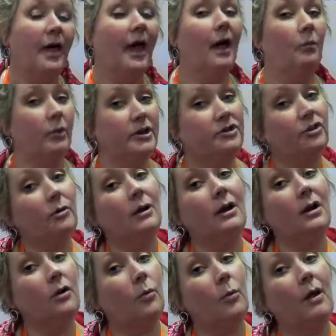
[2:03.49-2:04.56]
and we do it
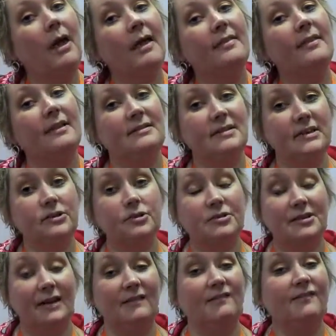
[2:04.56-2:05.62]
in a way that teachers
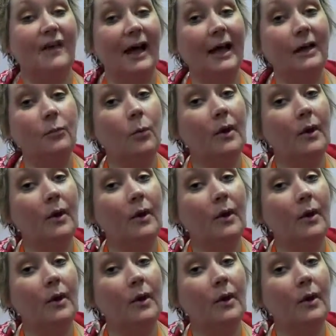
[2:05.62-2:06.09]
can find